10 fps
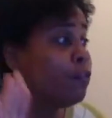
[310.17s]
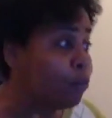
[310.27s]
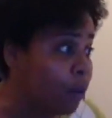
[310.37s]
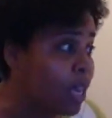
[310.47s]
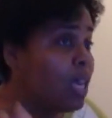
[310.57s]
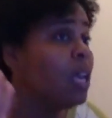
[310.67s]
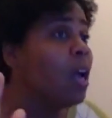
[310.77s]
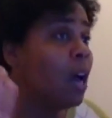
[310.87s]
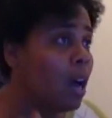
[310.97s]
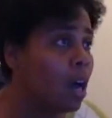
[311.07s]
free
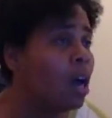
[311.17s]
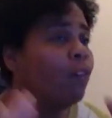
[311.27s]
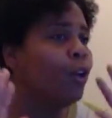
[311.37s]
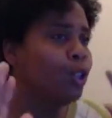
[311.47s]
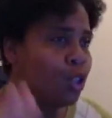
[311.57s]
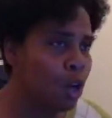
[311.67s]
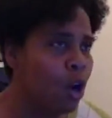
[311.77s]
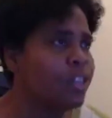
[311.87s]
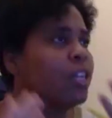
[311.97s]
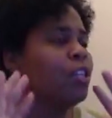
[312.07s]
of
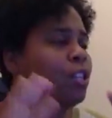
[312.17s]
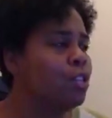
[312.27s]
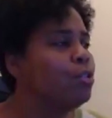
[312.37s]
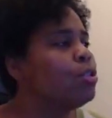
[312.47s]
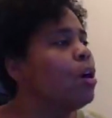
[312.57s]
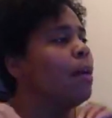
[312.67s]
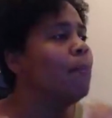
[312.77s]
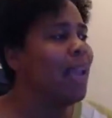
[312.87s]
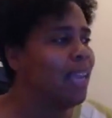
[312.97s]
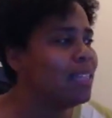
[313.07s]
charge, until you start
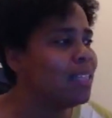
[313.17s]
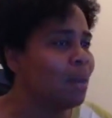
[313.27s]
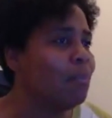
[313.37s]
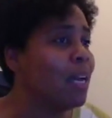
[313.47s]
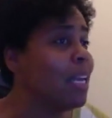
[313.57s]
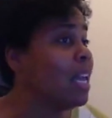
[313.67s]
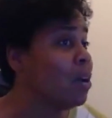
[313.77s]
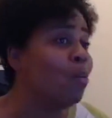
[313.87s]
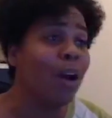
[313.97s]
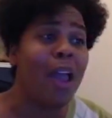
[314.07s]
making some money
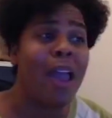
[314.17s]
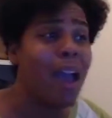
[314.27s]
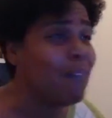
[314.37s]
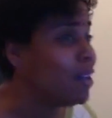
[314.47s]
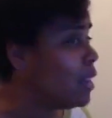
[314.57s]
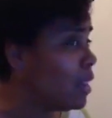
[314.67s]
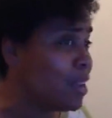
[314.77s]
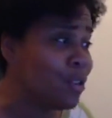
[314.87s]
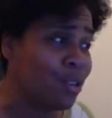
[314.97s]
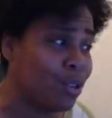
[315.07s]
in whatever it
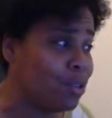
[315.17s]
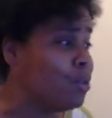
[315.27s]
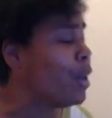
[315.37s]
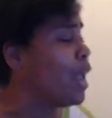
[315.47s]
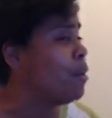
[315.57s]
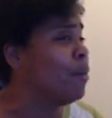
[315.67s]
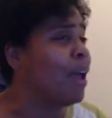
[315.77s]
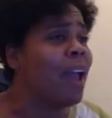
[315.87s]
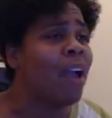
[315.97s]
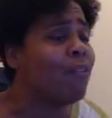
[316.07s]
is you're doing, and
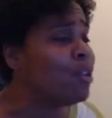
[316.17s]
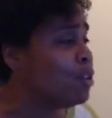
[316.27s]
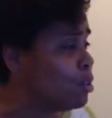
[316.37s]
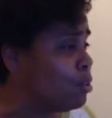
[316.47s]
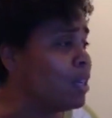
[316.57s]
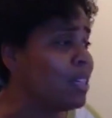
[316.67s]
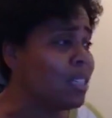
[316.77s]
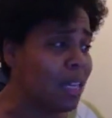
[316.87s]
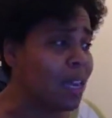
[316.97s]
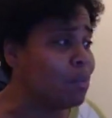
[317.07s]
whatever you're doing to
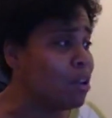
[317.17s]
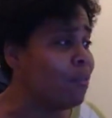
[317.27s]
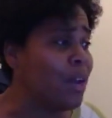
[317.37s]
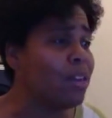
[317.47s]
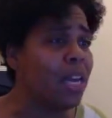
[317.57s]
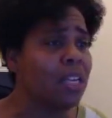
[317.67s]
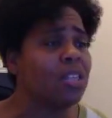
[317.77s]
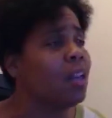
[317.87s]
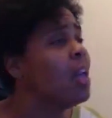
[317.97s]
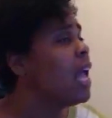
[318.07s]
set up your
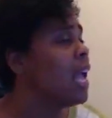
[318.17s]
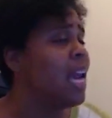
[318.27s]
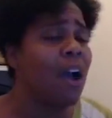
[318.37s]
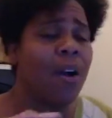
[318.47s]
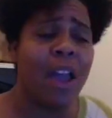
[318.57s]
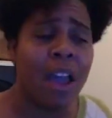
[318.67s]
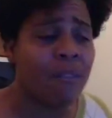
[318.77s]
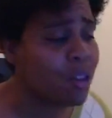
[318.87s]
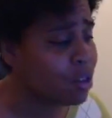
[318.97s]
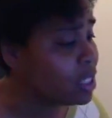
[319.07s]
foundation, and
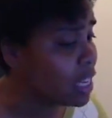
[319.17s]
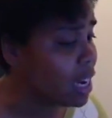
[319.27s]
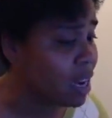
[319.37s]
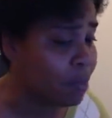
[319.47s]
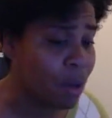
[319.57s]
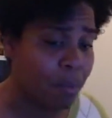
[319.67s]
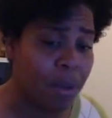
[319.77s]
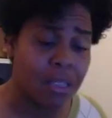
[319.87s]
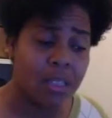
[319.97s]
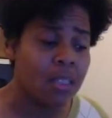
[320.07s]
however you're setting up your
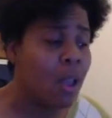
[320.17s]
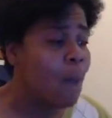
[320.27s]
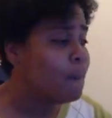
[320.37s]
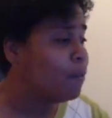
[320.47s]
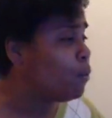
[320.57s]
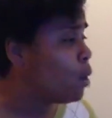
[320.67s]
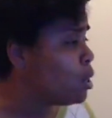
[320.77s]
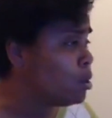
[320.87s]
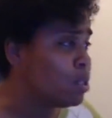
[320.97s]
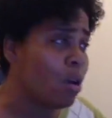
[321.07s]
business. Before
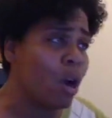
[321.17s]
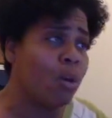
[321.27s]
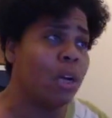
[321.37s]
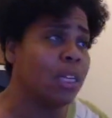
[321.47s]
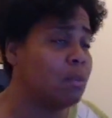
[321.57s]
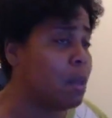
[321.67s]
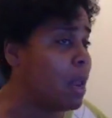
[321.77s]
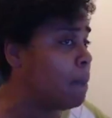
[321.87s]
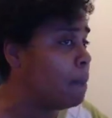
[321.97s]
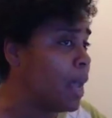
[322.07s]
you start going to
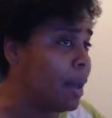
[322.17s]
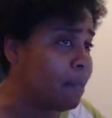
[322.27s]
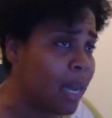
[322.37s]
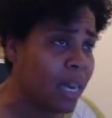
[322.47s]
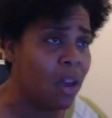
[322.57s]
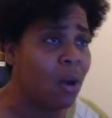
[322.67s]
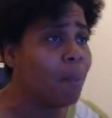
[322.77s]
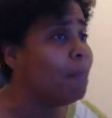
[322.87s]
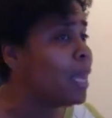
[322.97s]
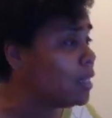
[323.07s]
spend big money
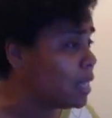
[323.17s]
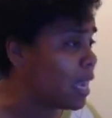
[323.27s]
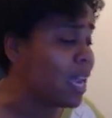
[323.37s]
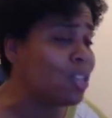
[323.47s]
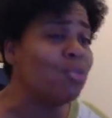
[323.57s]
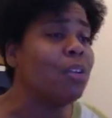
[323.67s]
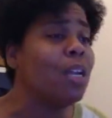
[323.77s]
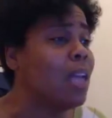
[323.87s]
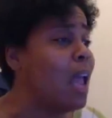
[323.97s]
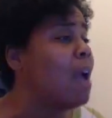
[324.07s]
on big things, you
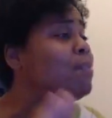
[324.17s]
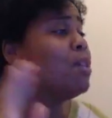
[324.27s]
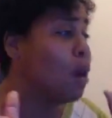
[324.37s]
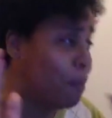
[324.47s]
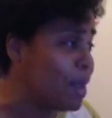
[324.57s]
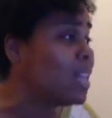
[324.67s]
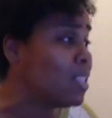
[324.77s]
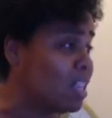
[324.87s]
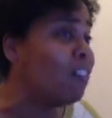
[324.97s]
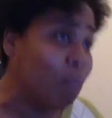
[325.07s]
need to have your big
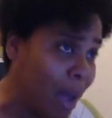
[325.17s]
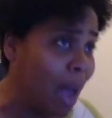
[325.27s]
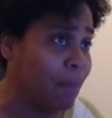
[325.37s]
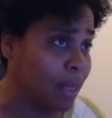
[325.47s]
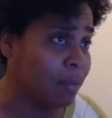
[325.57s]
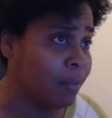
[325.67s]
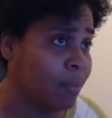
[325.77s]
stuff popping.